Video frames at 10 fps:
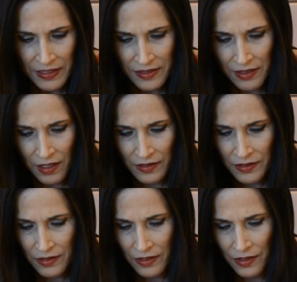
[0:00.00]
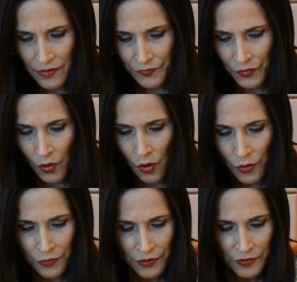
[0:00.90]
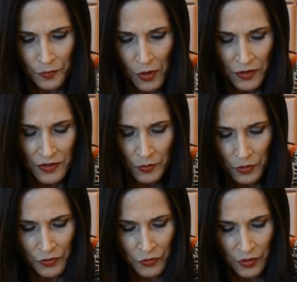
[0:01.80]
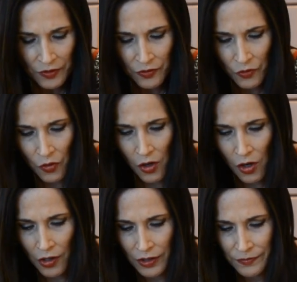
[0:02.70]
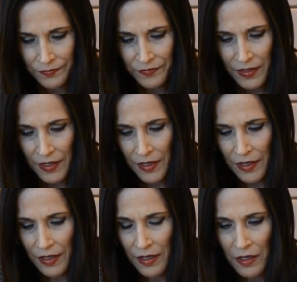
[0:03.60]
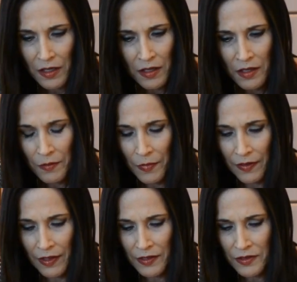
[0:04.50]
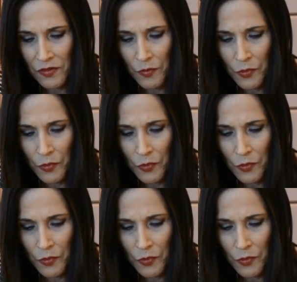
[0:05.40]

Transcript: stalks off as possible so it's not hard. But there is no